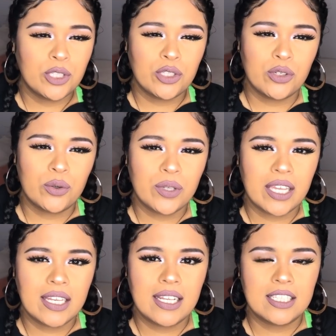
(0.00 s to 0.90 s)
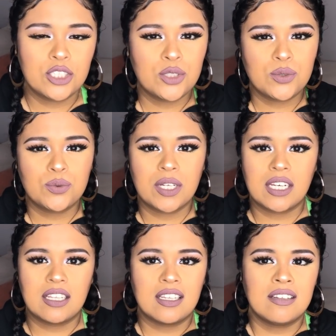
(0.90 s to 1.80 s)
you don't get into
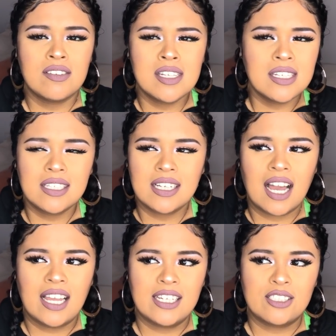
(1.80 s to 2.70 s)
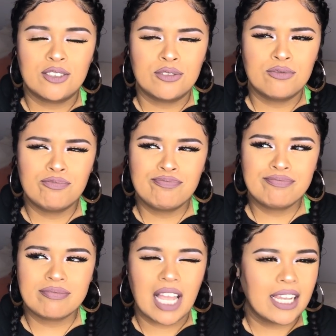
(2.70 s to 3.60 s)
any kind of,
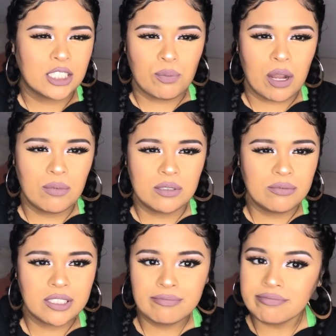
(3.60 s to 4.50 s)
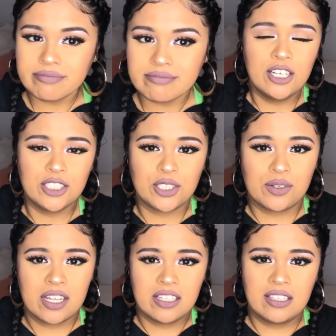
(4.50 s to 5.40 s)
I guess, problems. So
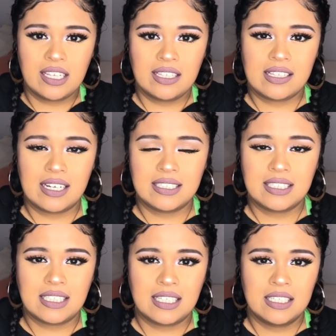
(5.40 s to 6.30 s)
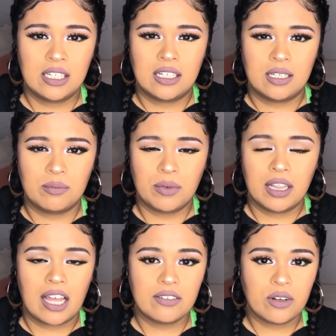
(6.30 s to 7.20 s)
another thing that I've seen
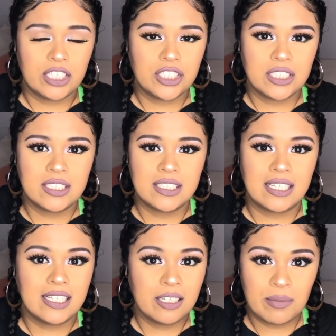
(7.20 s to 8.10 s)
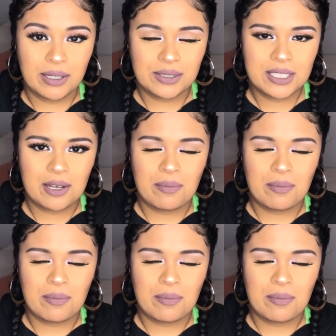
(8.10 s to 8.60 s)
a lot of questions and emails